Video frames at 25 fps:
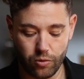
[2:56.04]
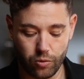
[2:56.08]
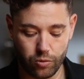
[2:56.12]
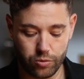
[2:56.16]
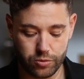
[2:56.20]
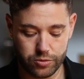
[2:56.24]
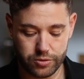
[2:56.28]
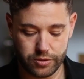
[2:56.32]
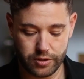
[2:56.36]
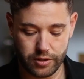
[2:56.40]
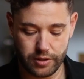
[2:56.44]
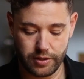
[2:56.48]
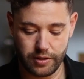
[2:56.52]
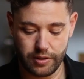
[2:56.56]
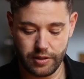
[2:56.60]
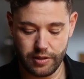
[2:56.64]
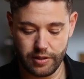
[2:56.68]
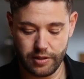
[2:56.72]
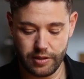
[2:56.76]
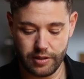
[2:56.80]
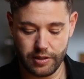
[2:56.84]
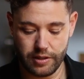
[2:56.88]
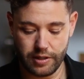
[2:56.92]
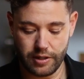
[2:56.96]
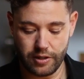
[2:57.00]
also
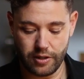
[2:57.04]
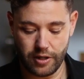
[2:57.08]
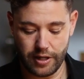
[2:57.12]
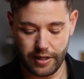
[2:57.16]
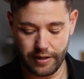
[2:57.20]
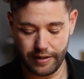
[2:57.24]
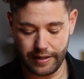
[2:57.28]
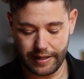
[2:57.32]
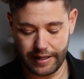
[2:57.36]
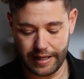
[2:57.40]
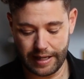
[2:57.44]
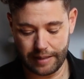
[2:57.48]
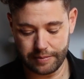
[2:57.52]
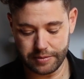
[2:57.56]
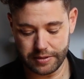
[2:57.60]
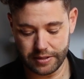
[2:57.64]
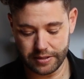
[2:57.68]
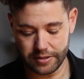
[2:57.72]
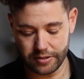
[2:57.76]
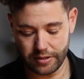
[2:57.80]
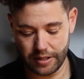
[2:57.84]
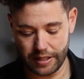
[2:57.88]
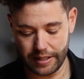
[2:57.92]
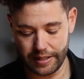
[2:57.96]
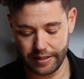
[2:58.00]
the kind of gaps
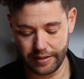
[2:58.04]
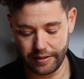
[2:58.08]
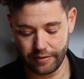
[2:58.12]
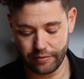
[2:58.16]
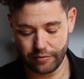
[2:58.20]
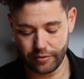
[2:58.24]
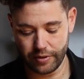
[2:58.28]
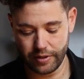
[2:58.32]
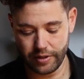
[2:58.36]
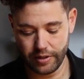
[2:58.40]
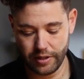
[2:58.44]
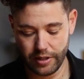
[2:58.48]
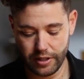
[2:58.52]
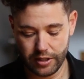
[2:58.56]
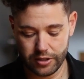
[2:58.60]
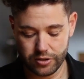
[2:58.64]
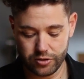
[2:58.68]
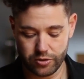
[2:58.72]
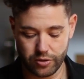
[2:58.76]
are slightly different.